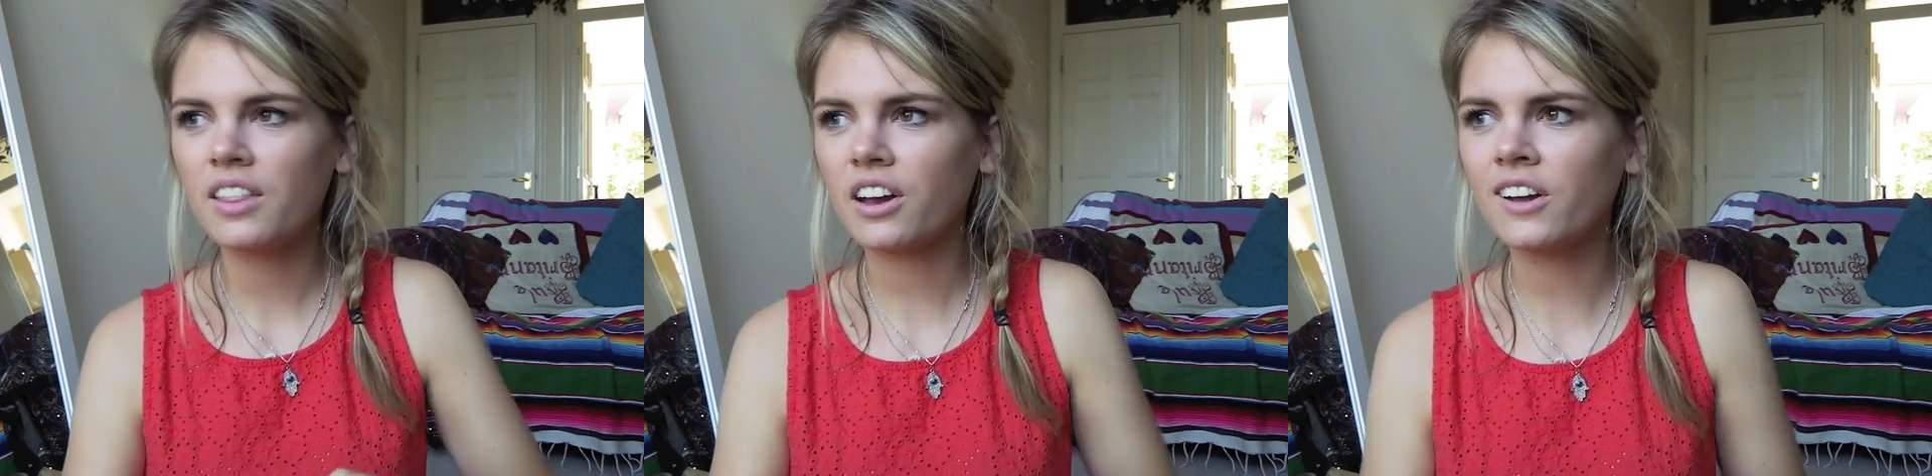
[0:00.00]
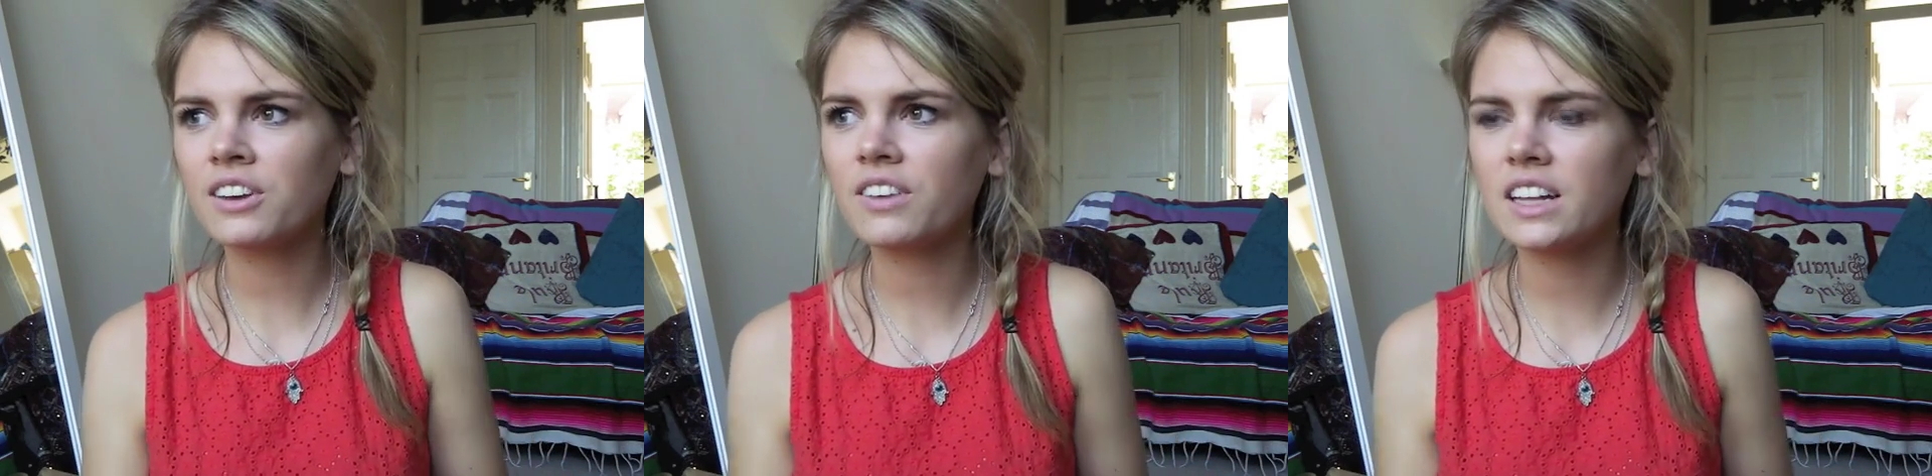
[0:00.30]
They're
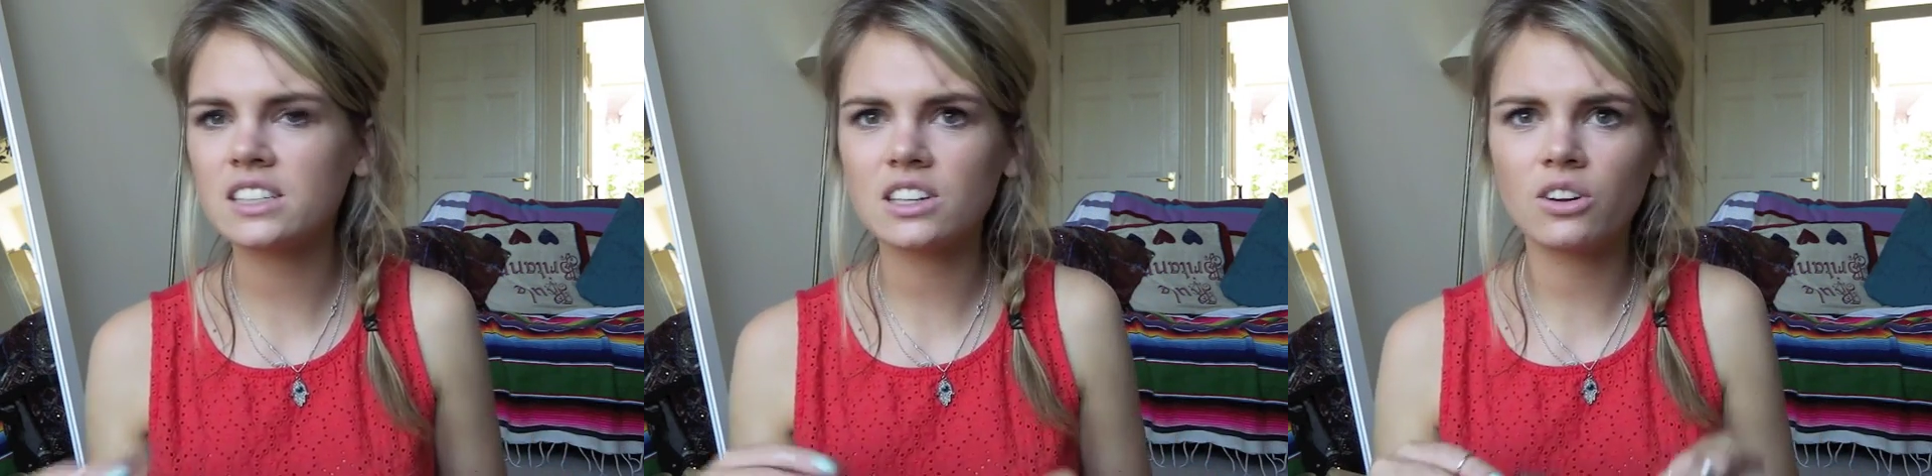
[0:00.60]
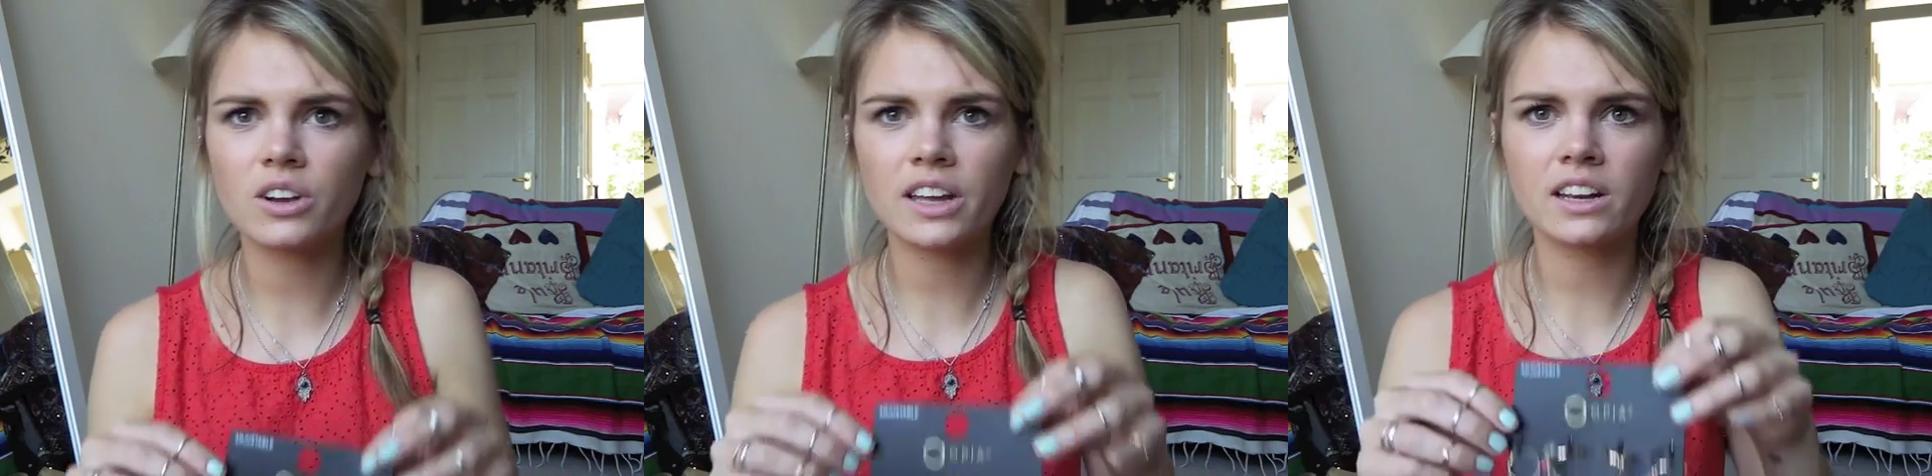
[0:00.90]
kind of
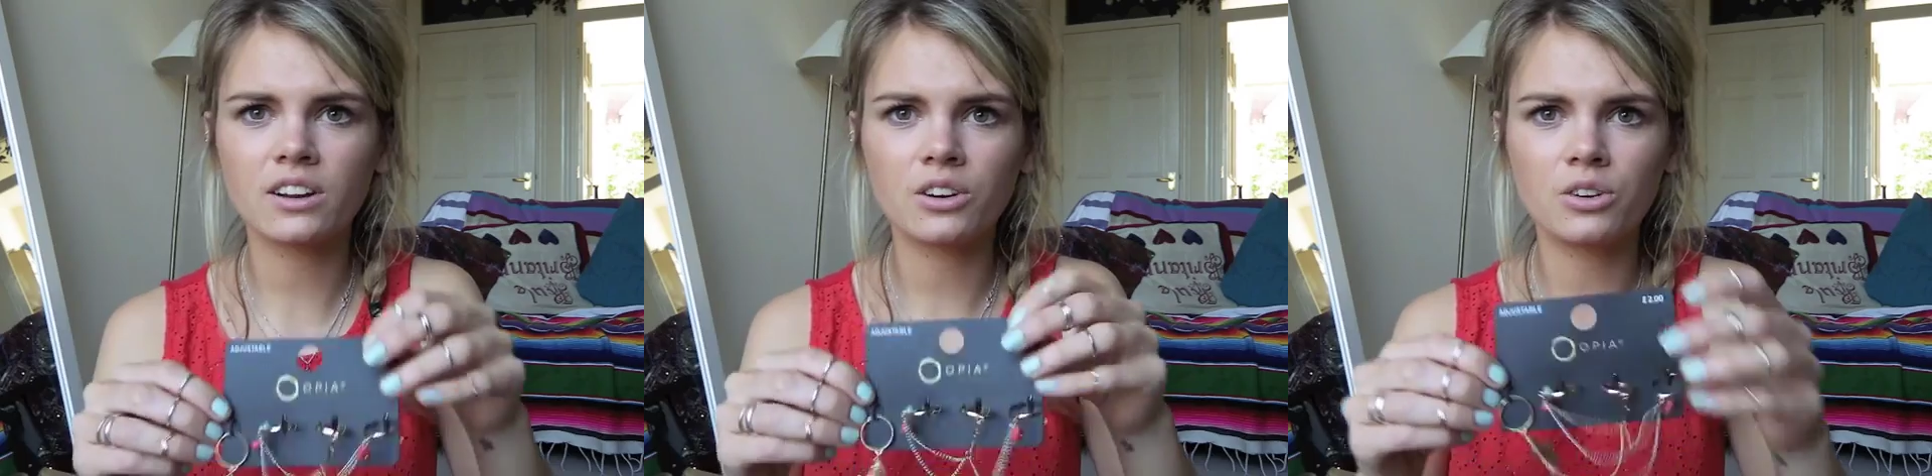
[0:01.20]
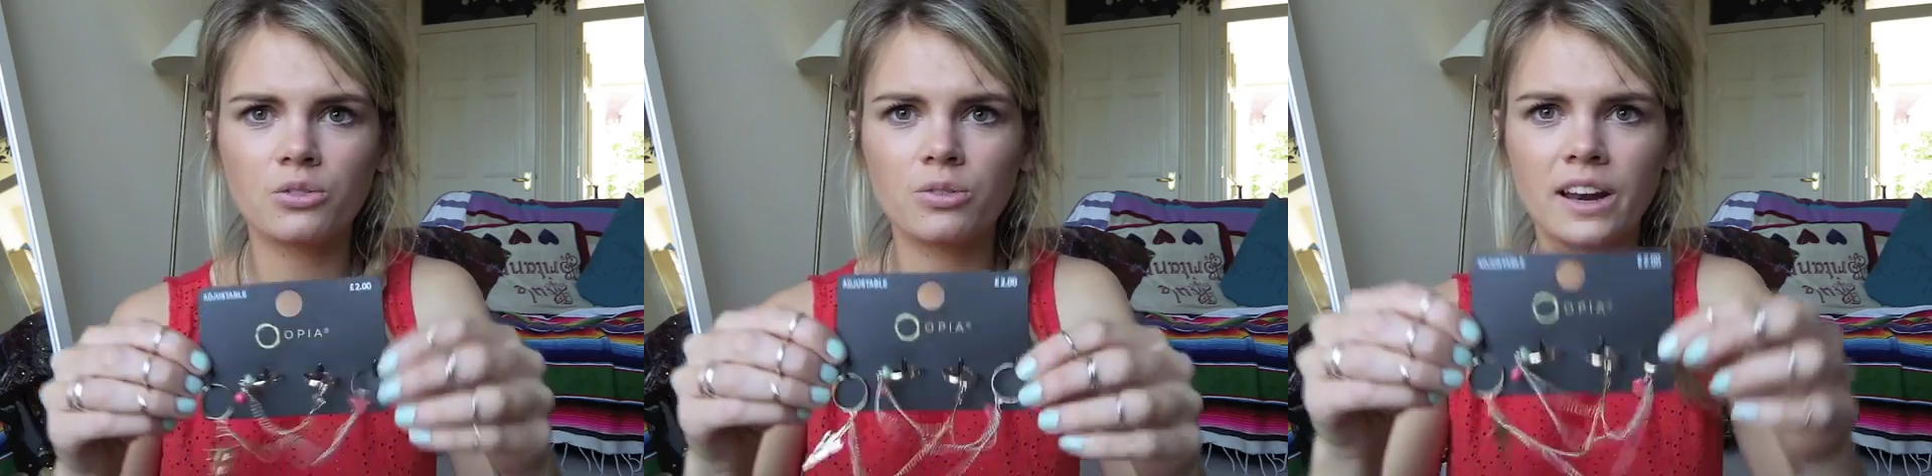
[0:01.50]
interlocking
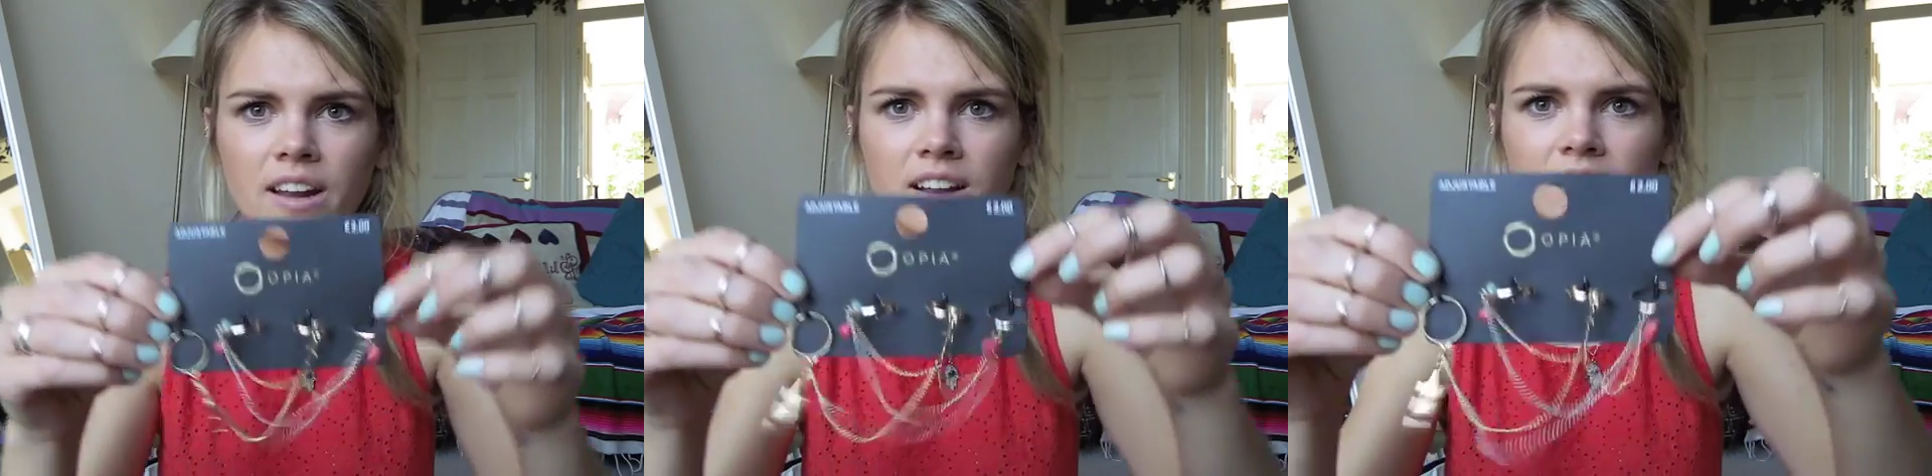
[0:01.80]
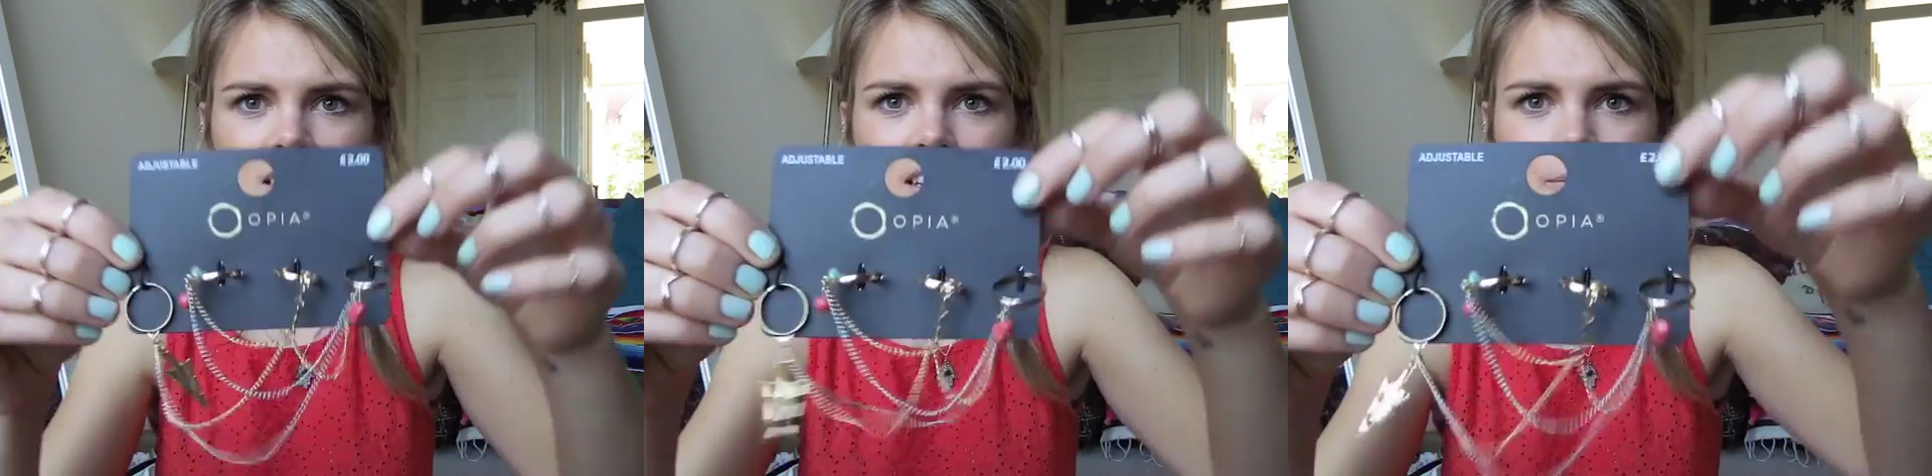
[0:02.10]

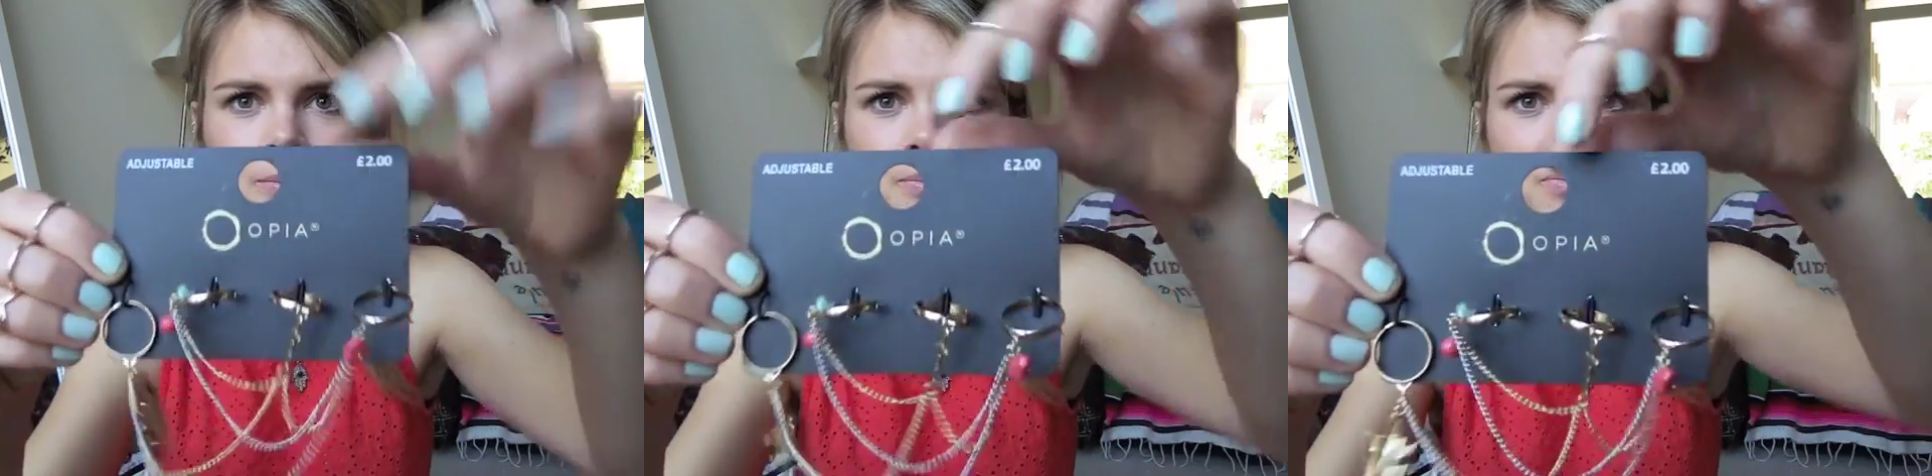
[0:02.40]
rings.